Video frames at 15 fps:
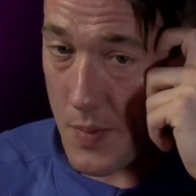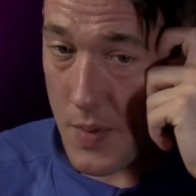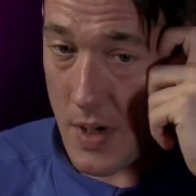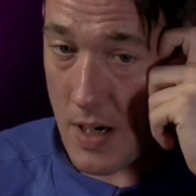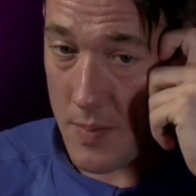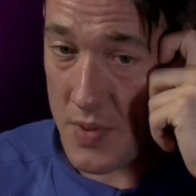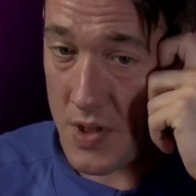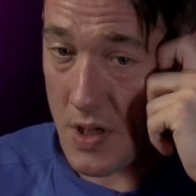
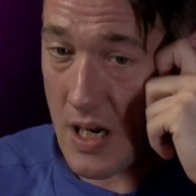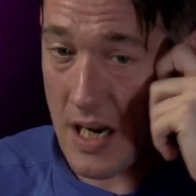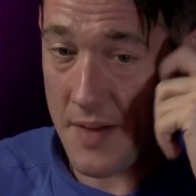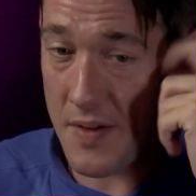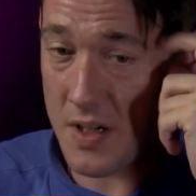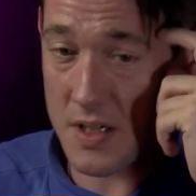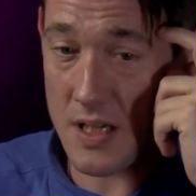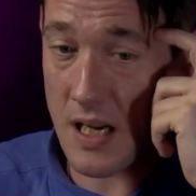Absolutely.
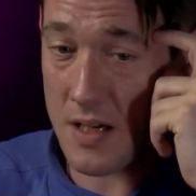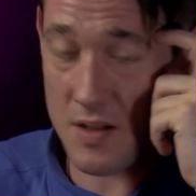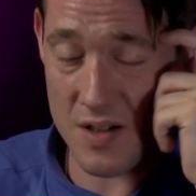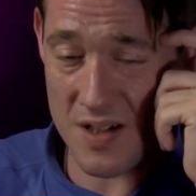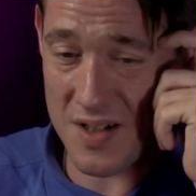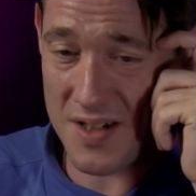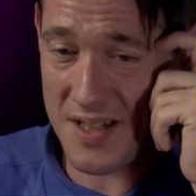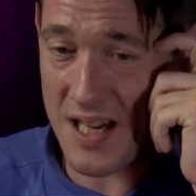And
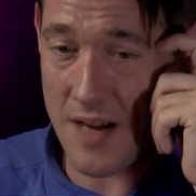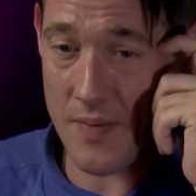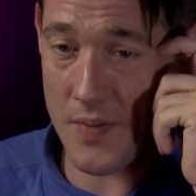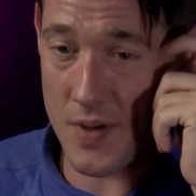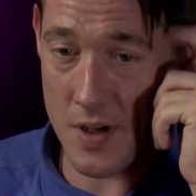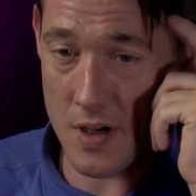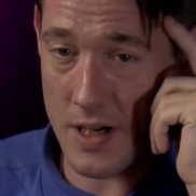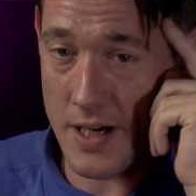there's
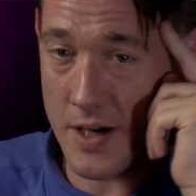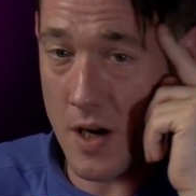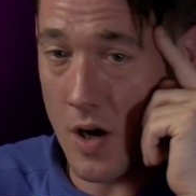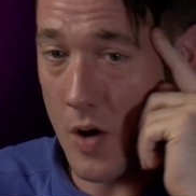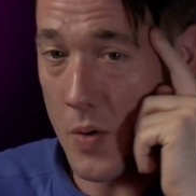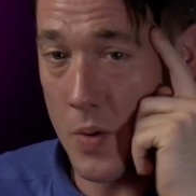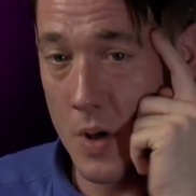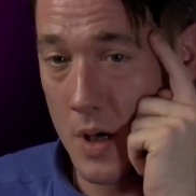definitely
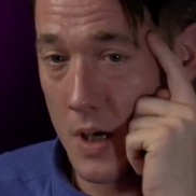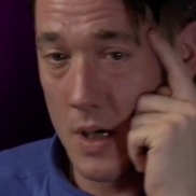no